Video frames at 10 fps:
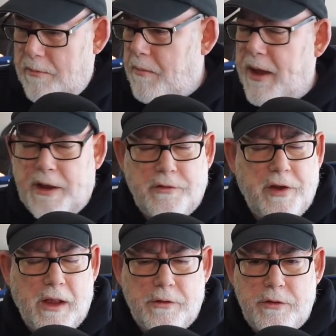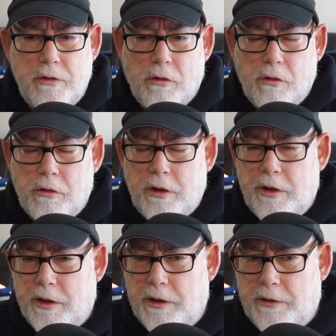my Intel
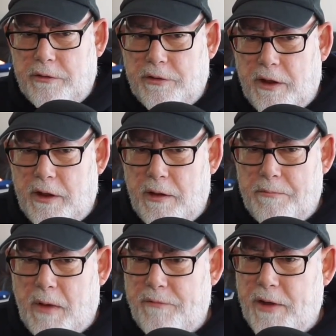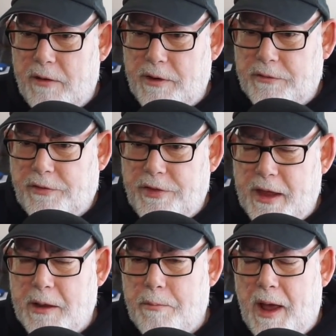NUC and my various
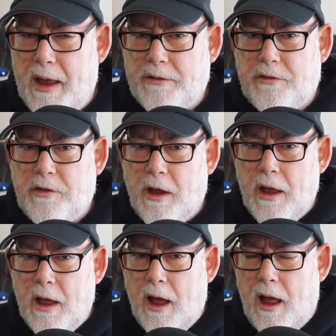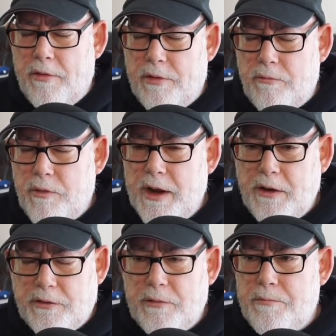ThinkPads. And the
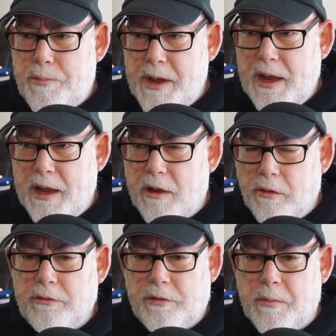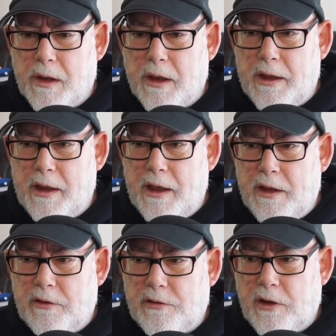reason being, ultimately,
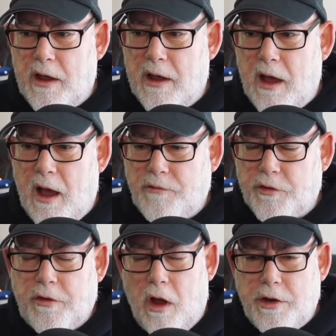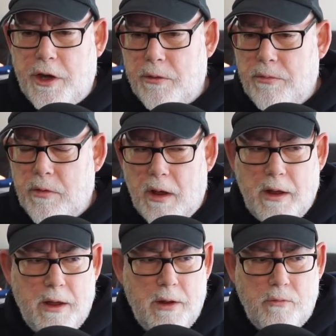is I've just got a new
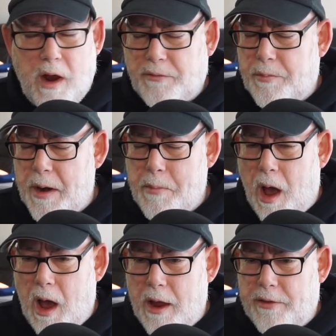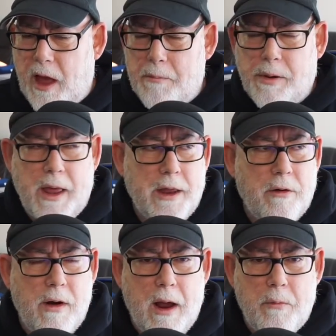Raspberry Pi that I'm playing
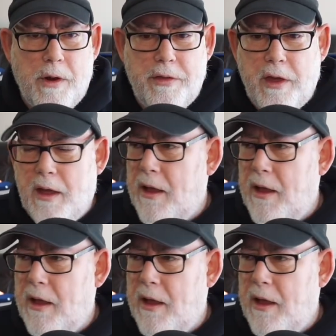around with.